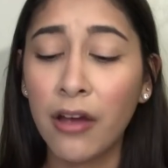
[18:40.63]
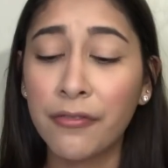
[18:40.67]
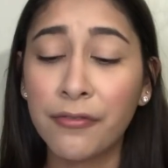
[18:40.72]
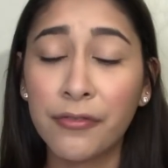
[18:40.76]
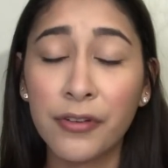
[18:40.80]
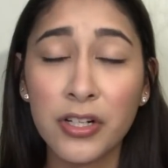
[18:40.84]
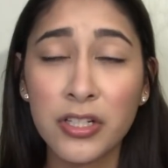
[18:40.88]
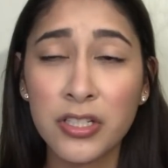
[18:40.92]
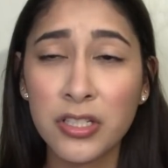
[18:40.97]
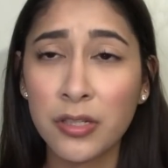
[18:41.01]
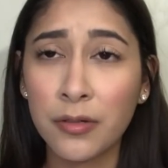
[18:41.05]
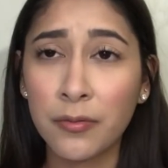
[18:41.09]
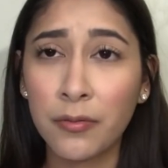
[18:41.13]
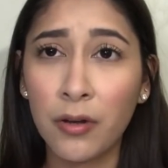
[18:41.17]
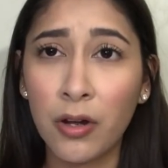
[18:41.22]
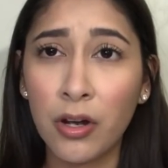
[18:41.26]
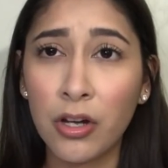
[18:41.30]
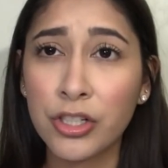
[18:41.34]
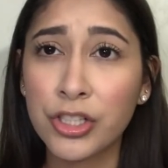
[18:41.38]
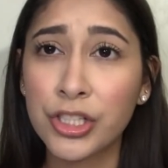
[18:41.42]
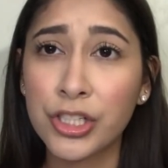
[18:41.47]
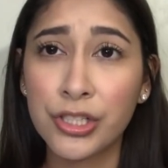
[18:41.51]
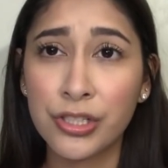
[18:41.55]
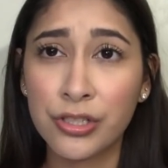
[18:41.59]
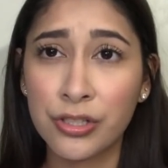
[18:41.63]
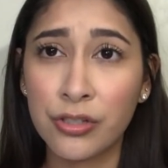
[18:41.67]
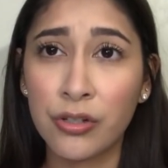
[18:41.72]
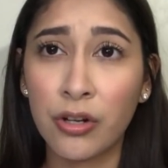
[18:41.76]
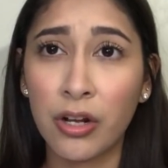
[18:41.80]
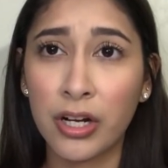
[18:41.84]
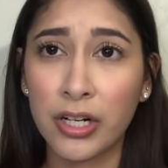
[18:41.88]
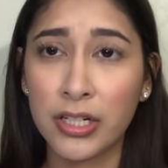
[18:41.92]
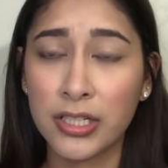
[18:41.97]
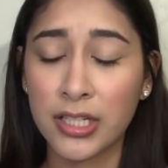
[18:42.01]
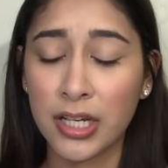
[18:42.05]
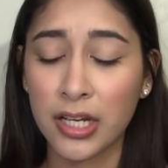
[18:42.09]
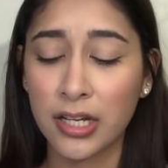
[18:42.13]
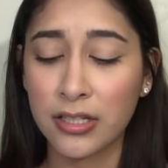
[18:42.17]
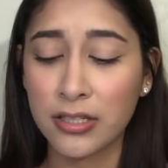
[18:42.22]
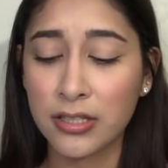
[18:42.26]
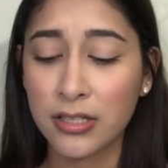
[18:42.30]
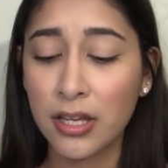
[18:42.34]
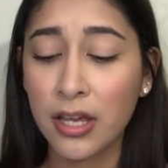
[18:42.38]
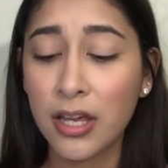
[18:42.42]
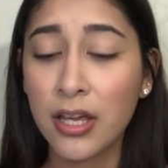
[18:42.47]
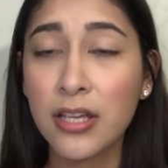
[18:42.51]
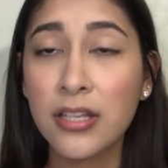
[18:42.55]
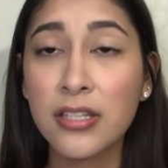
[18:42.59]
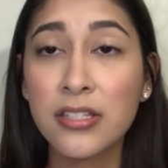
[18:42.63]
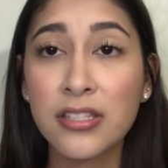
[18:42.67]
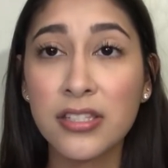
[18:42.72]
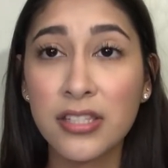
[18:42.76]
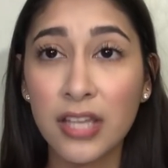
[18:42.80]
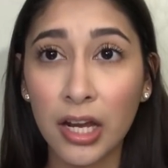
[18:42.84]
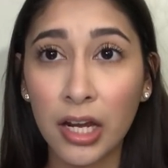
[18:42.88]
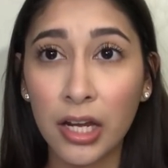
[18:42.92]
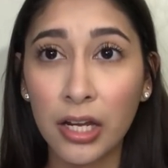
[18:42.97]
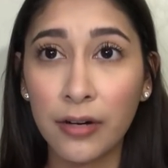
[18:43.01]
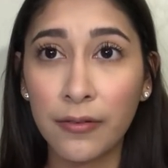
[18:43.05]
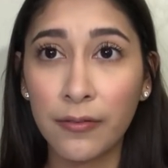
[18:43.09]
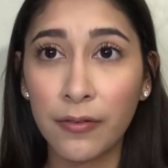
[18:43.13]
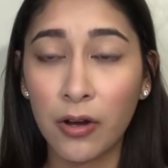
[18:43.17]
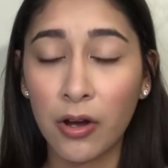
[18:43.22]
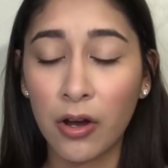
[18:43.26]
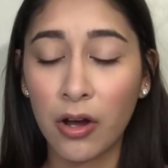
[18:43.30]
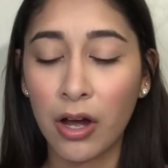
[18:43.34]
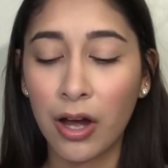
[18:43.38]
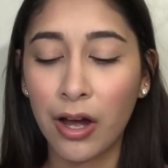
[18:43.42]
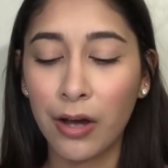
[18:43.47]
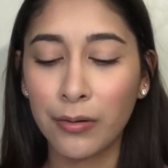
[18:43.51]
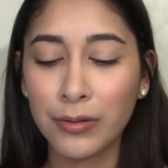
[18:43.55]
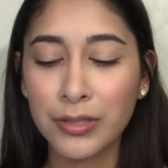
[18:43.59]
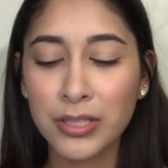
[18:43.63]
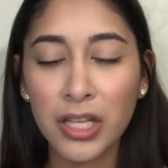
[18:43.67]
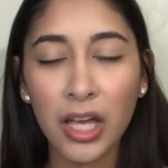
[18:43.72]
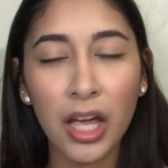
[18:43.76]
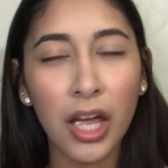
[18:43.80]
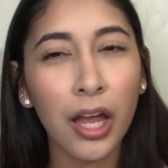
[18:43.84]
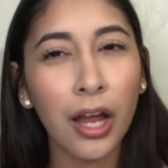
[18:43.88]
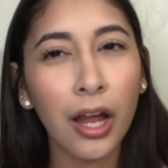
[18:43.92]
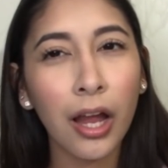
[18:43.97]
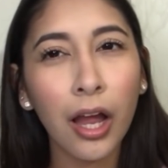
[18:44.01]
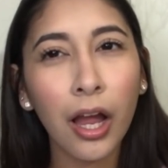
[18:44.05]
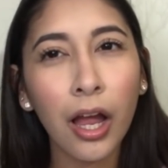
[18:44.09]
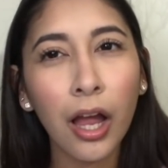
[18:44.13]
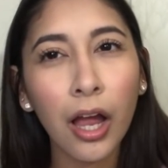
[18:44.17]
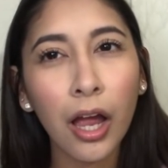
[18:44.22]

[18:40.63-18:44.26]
First of all, she doesn't know how to text. Second of all, I was like,